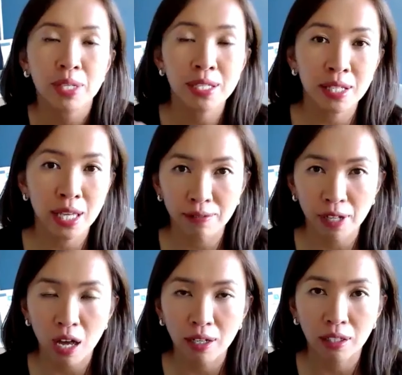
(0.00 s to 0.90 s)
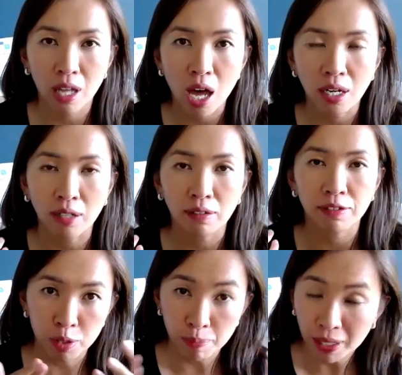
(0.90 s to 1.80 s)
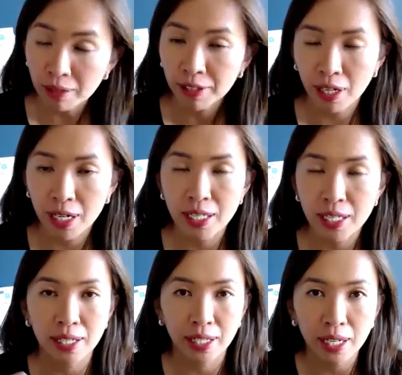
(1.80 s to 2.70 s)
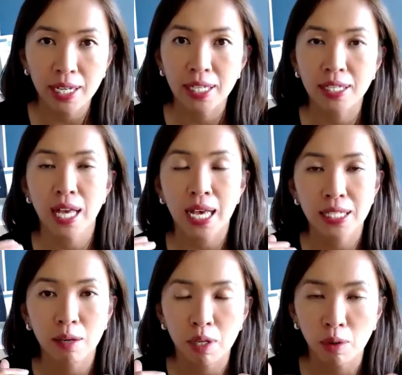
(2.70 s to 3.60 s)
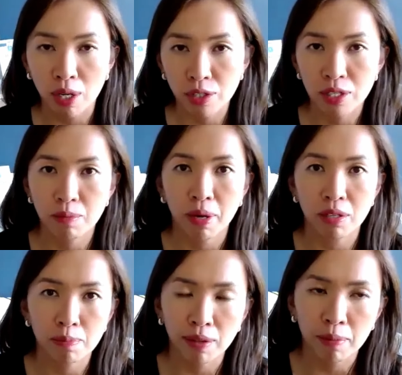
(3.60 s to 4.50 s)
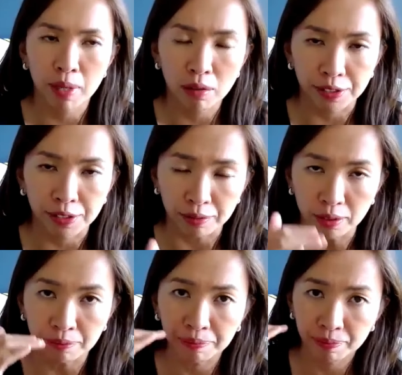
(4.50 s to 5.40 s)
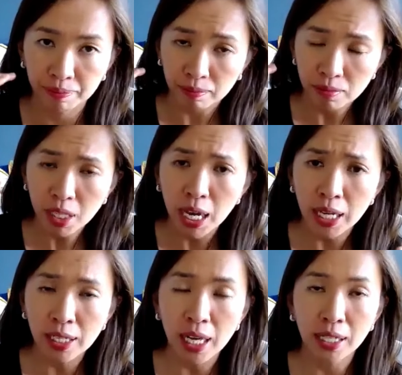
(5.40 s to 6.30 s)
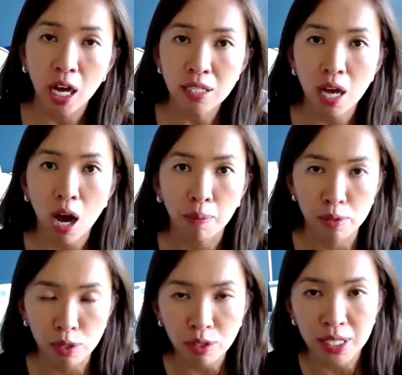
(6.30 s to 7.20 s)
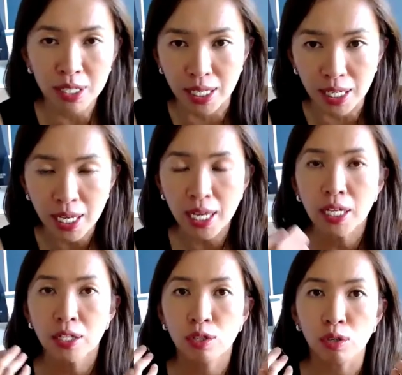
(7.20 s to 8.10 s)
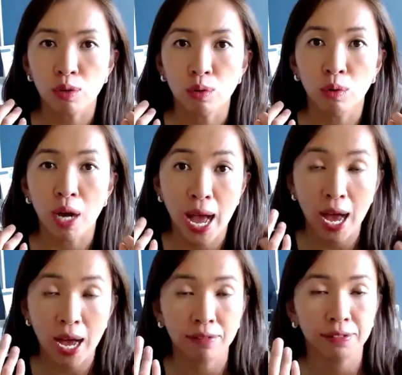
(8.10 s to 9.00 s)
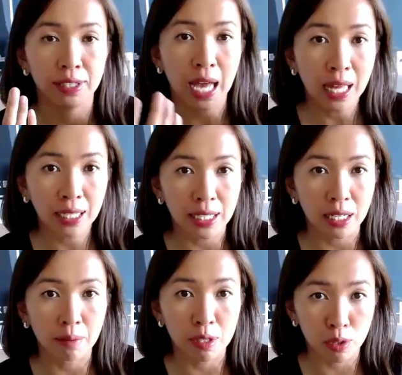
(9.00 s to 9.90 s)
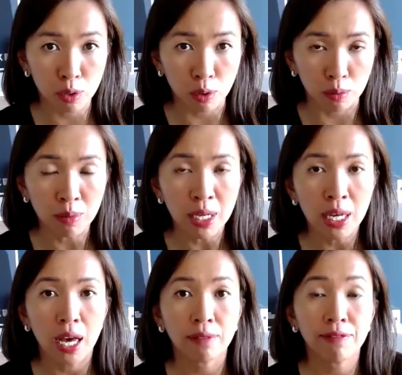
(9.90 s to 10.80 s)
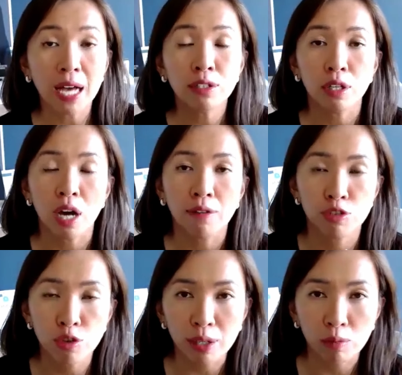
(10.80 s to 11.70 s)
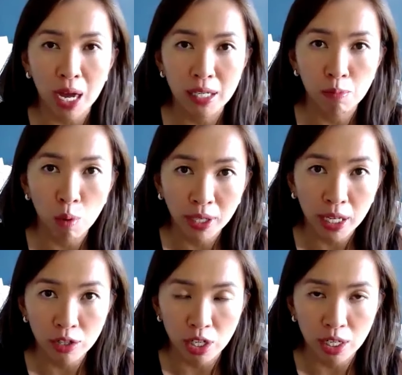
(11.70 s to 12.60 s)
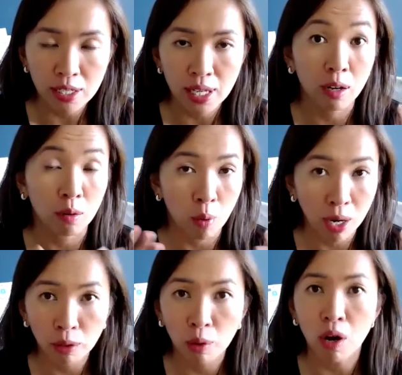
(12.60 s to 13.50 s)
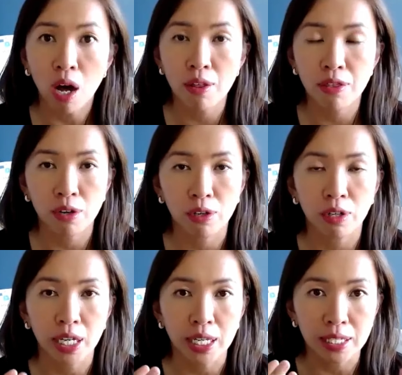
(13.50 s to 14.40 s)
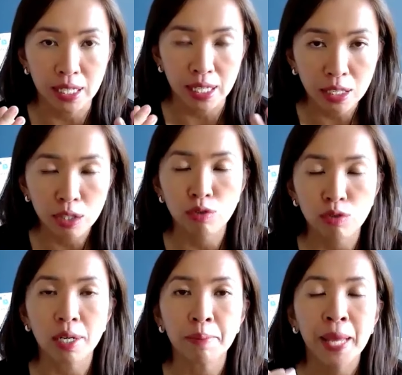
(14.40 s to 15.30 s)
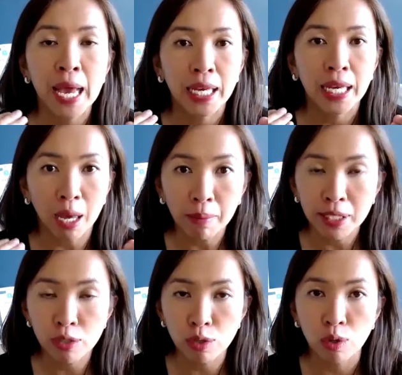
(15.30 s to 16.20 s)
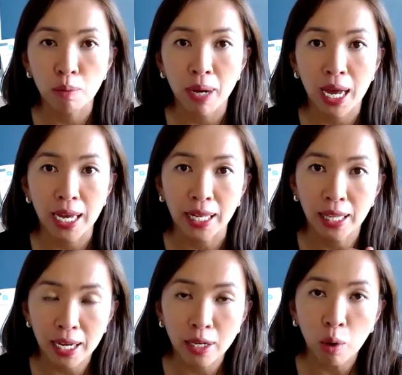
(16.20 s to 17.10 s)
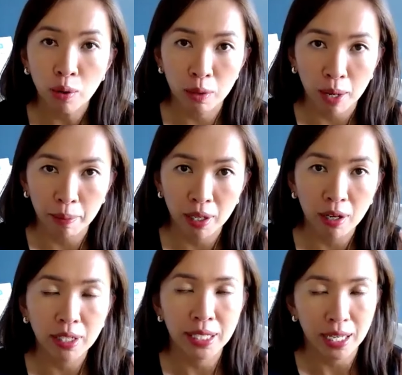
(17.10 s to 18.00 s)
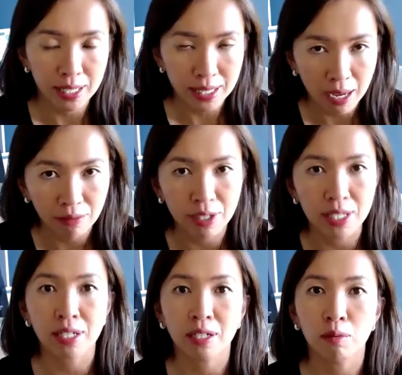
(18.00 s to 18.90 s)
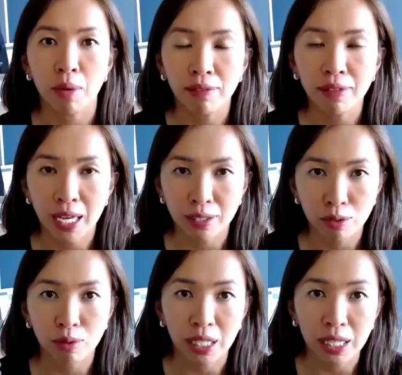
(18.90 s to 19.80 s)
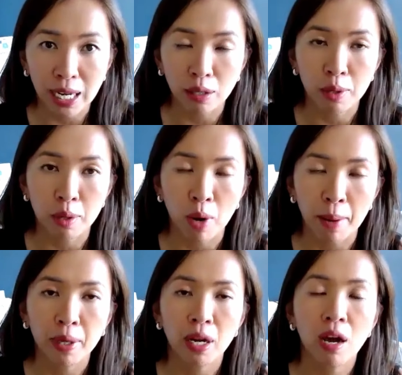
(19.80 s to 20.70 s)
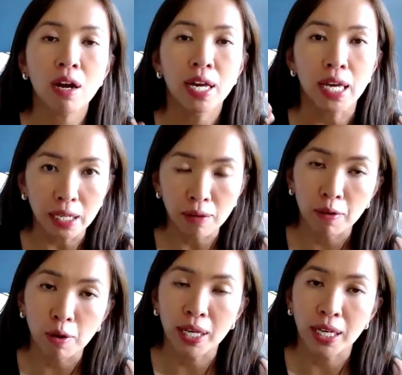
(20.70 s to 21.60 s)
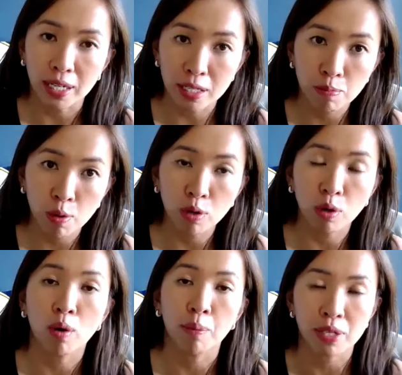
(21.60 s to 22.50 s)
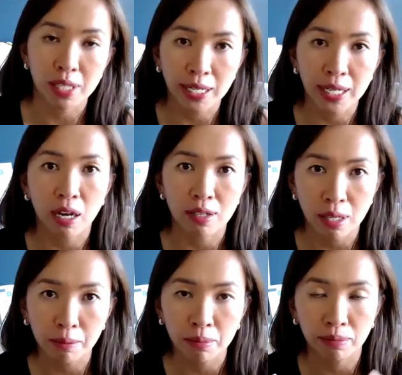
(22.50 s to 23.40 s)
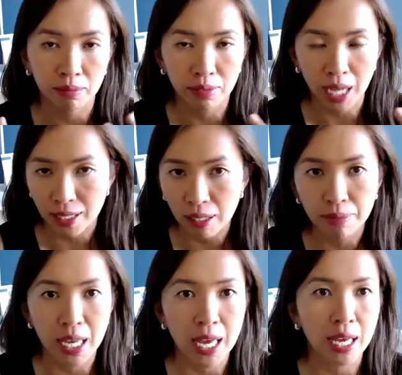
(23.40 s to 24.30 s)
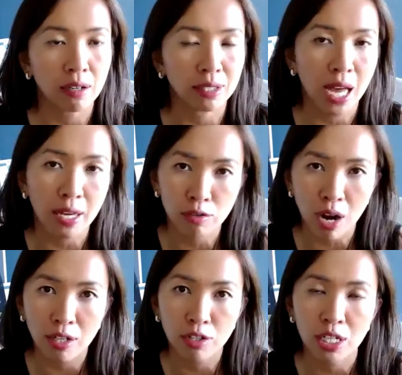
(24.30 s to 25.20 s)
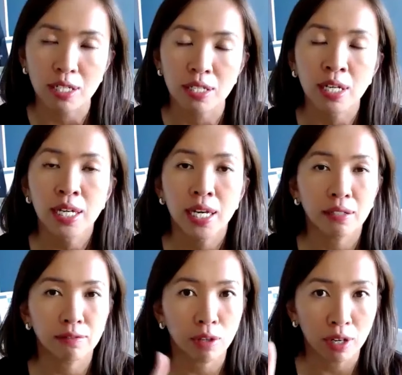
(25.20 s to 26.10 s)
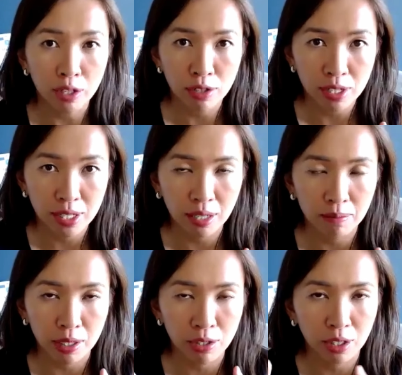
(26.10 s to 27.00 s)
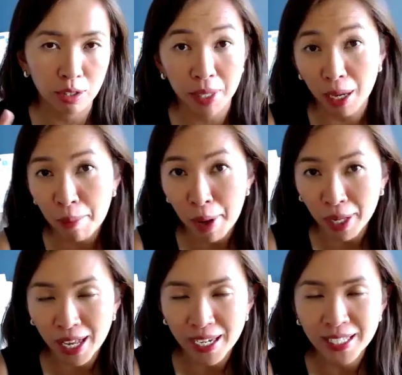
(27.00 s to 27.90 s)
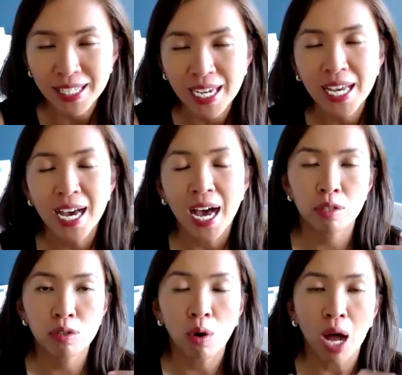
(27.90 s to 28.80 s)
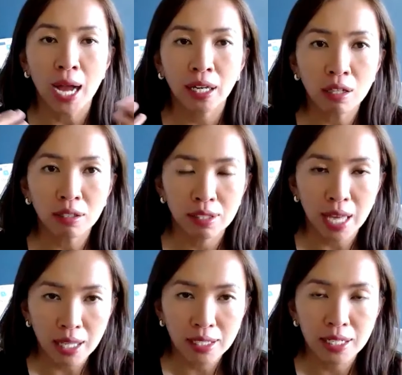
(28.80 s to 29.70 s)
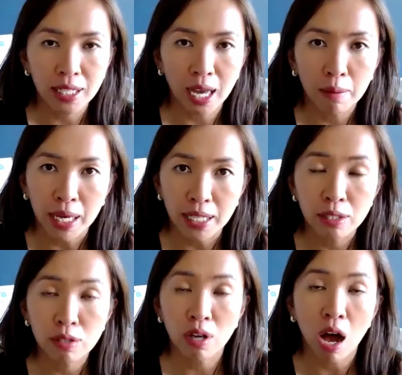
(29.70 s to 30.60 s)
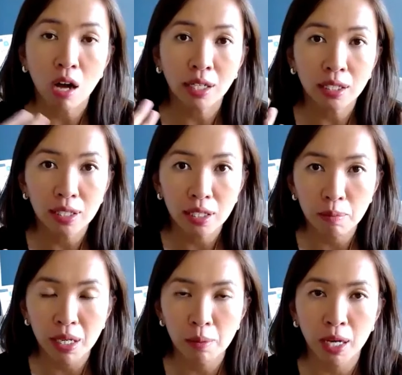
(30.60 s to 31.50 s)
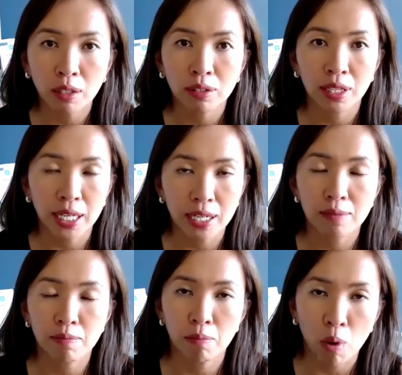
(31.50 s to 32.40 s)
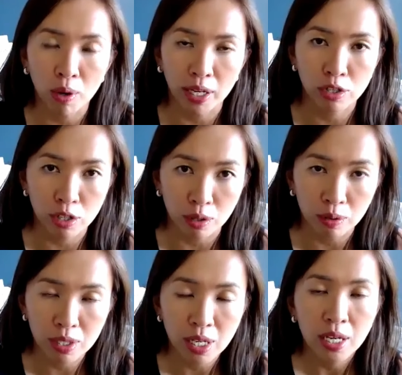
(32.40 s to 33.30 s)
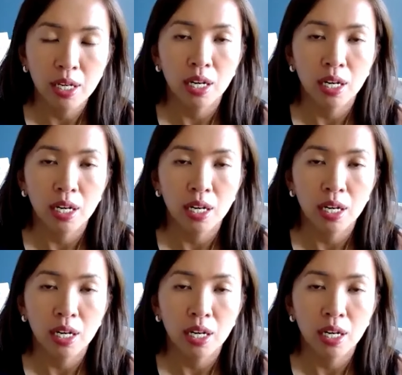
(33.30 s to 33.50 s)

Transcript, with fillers: Recently, I've got a lot of prospective clients and clients asking me questions about Smith maneuver. And I got the opportunity to have Dalia Barsoum, founder of Streetwise Mortgages, a well known author in the industry, coming to my client only webinar. Yes, every single month I do a client only webinar, interviewing an expert or presenting on some tax update or tax strategies. And if you are interested, make sure that you become our client. So I got Dalia come in to talk a little bit about the latest mortgage news.